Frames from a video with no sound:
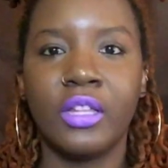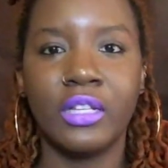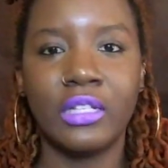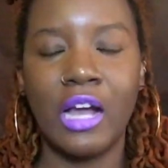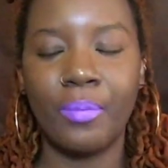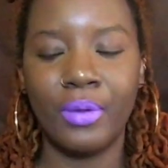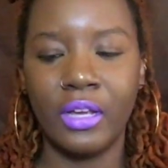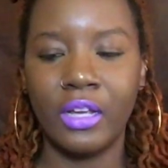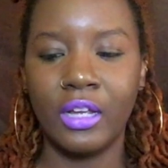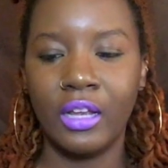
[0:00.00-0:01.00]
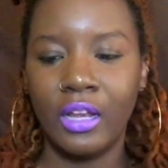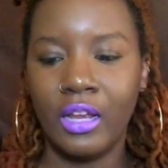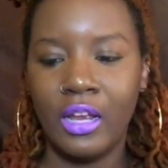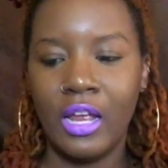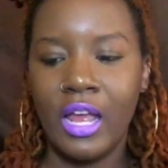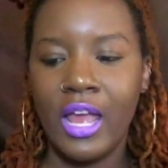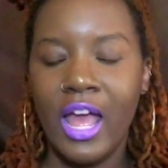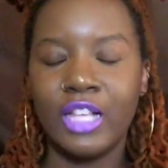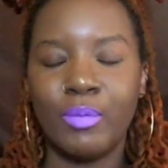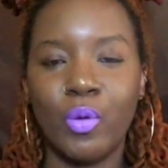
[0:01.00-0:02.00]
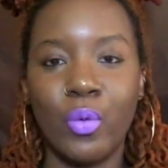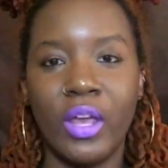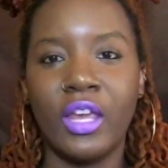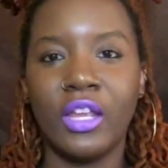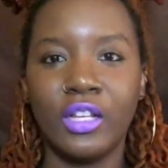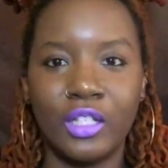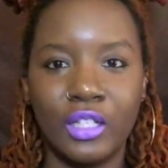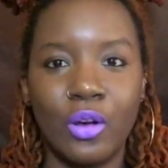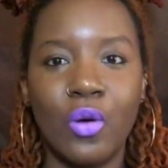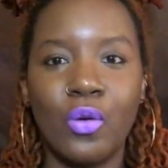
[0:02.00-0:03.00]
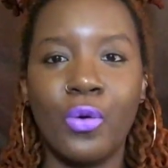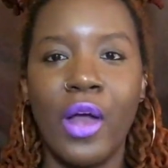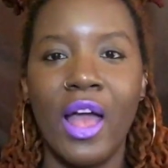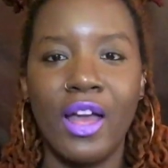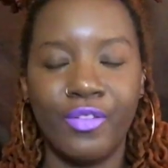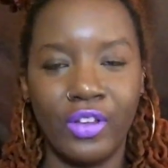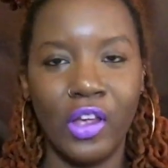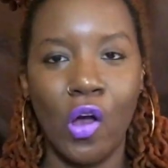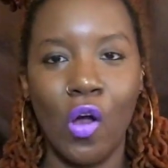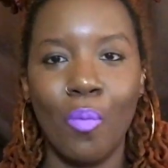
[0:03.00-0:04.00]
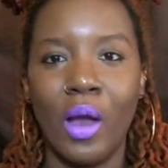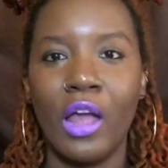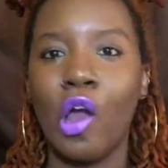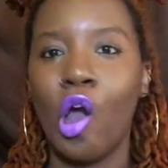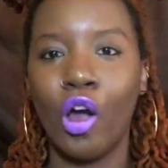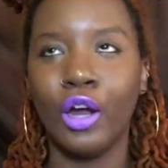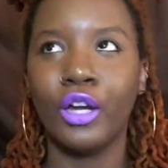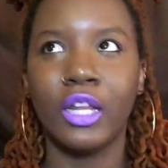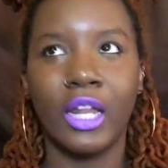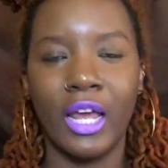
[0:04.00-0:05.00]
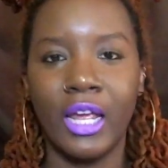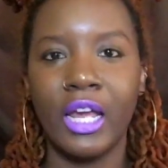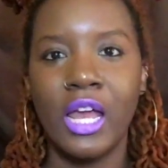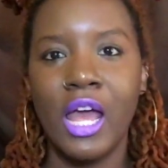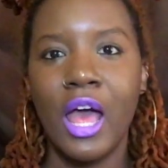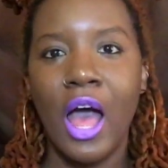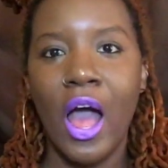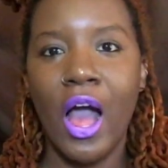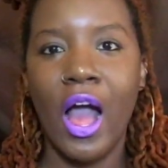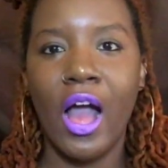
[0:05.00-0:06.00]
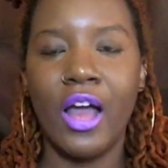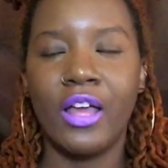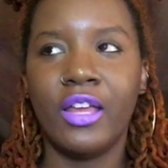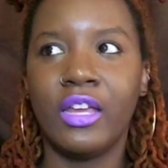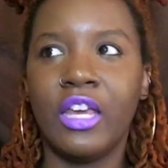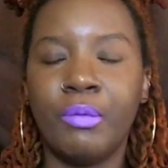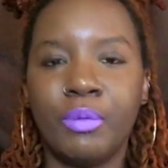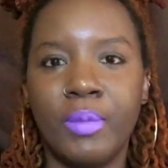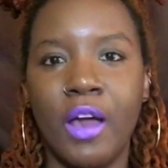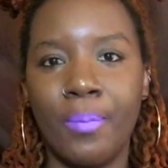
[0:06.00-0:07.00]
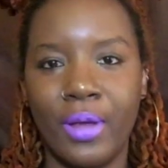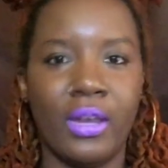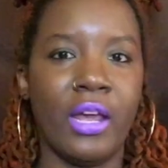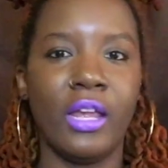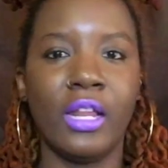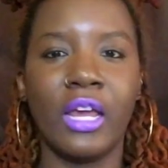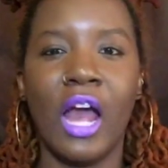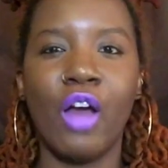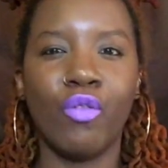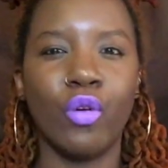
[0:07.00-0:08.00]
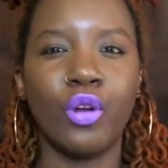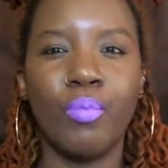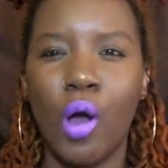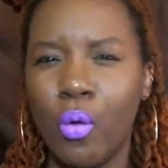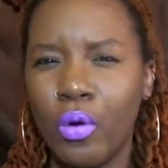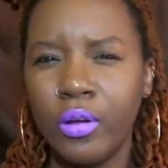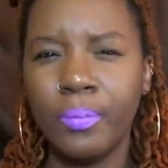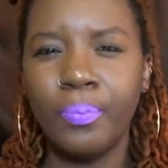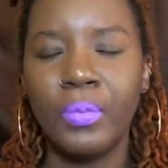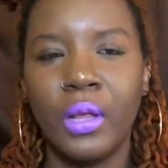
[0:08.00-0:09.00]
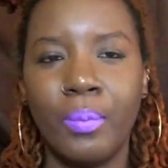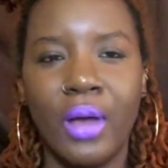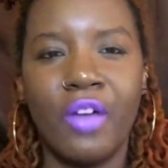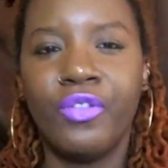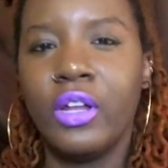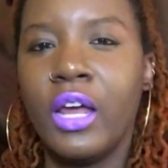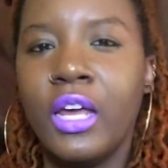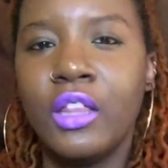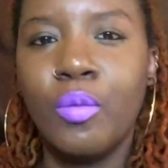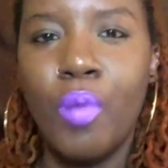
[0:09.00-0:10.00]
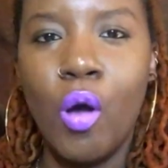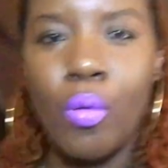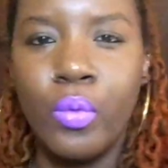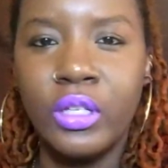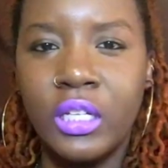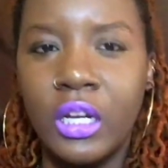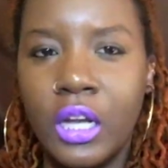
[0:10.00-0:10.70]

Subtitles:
This topic has been weighing so heavy on my heart, like it keeps me up at night. Like I wrote a poem, but I feel like the poem wasn't